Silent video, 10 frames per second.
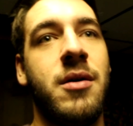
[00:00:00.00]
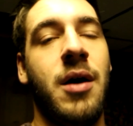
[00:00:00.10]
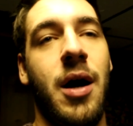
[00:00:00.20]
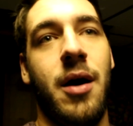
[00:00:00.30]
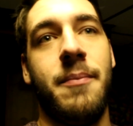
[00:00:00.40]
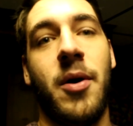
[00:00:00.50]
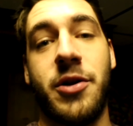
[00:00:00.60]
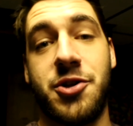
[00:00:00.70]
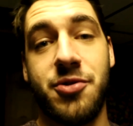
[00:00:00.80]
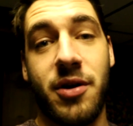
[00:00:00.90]
on
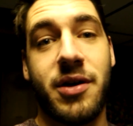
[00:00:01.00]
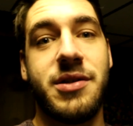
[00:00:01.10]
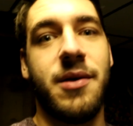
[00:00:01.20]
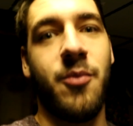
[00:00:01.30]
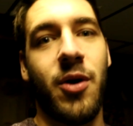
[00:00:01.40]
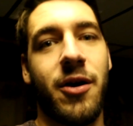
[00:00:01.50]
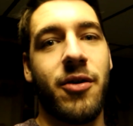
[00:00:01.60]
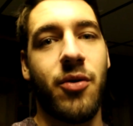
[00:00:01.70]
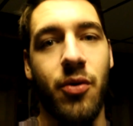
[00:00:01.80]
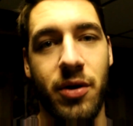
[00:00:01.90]
a truck
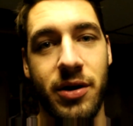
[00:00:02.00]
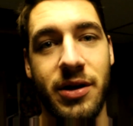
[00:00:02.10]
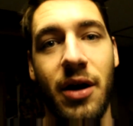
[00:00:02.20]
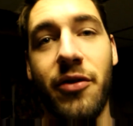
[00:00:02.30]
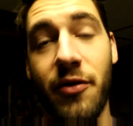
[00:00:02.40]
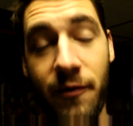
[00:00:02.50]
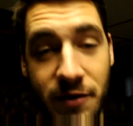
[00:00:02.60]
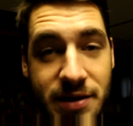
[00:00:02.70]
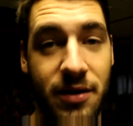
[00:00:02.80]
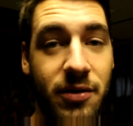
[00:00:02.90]
somewhere or in another
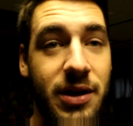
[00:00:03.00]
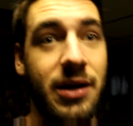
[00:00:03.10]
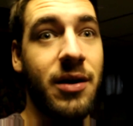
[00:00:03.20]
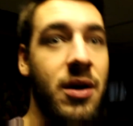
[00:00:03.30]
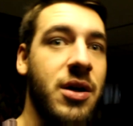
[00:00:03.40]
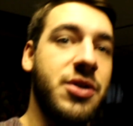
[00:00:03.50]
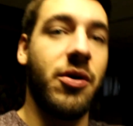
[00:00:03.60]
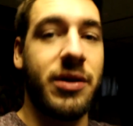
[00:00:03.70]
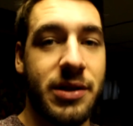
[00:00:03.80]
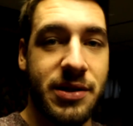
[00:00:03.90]
facility
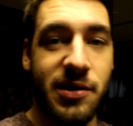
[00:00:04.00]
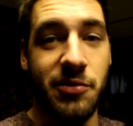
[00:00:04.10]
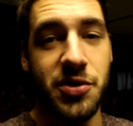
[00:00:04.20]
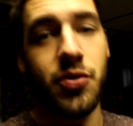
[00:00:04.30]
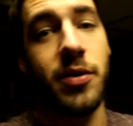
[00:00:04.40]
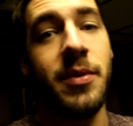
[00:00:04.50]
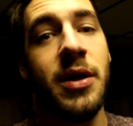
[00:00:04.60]
during the snowstorm.